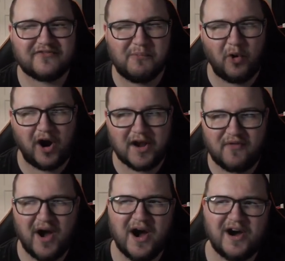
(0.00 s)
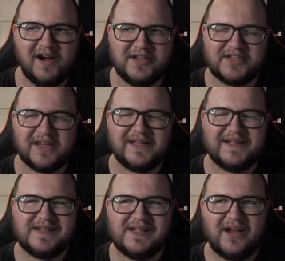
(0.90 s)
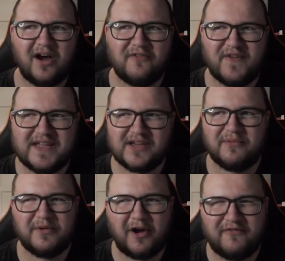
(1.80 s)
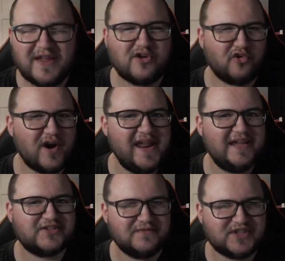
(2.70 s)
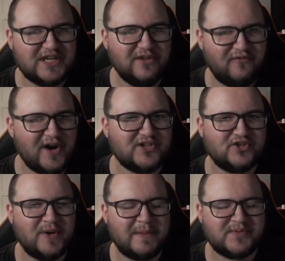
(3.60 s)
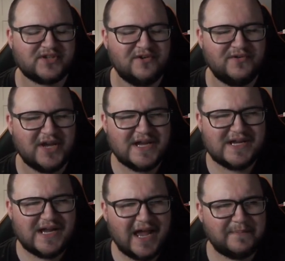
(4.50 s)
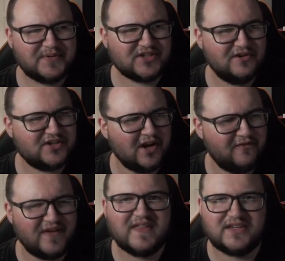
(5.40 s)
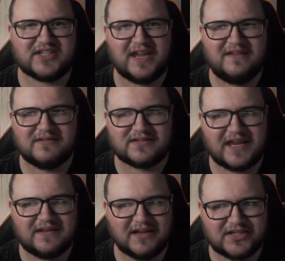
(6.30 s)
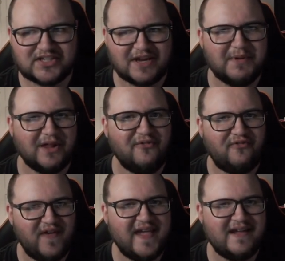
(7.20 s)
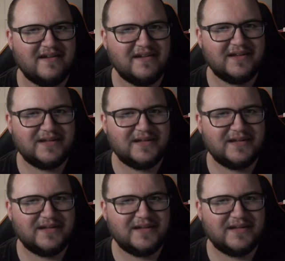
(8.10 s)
From what I've heard, I think I think critics have seen the first two episode episodes, and I think they say said a similar thing.